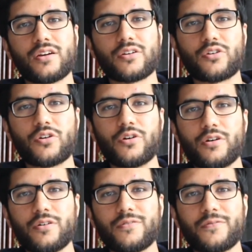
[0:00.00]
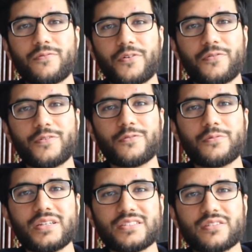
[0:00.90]
go for a few
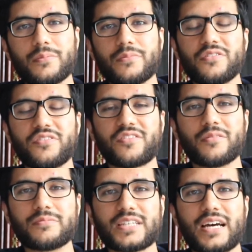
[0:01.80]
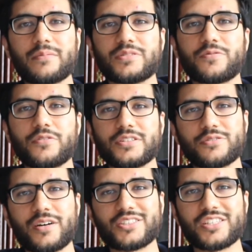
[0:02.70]
weeks or months sometimes for it
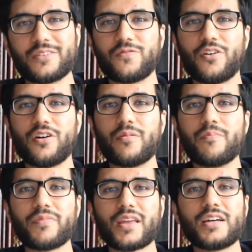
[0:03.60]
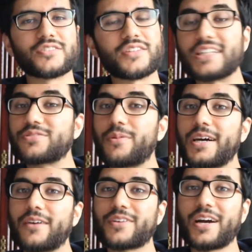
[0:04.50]
to actually form. So that's
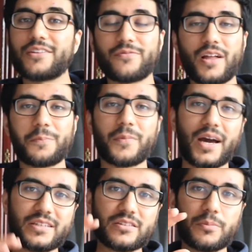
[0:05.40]
why I've kind of like added the